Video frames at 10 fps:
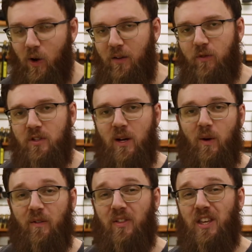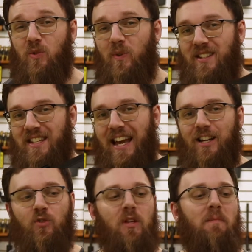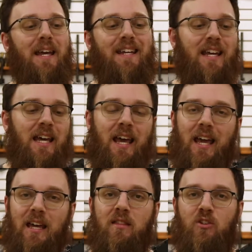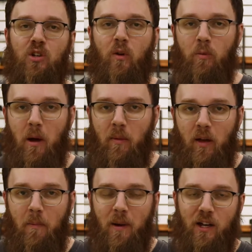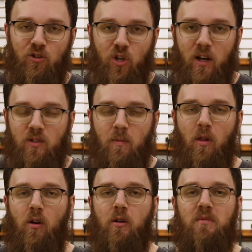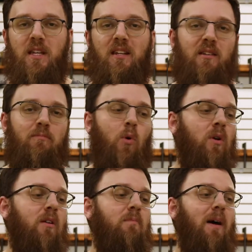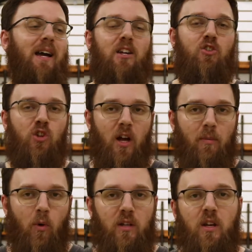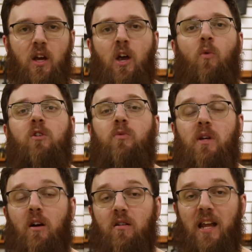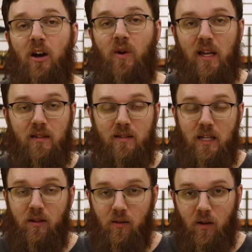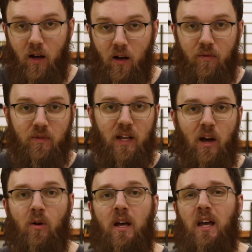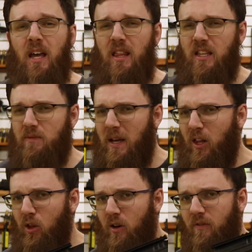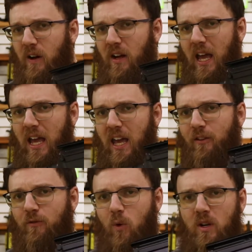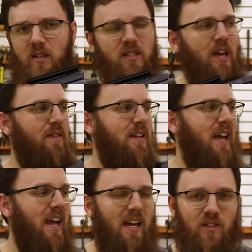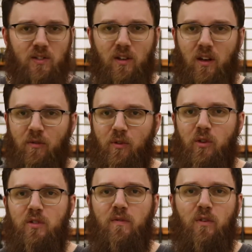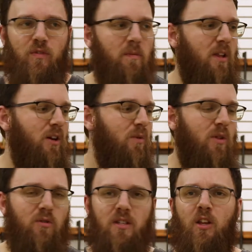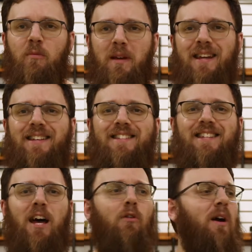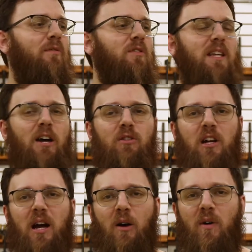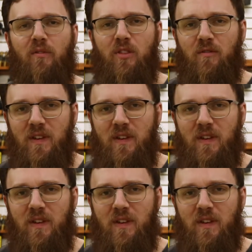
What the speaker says: rifles. However, this one is actually made in the Czech Republic by Czech Small Arms and imported by CzechPoint, which we are now a dealer of. Now, this may look very AK-47-esque for those of you familiar with those intermediate style rifles out there. However, the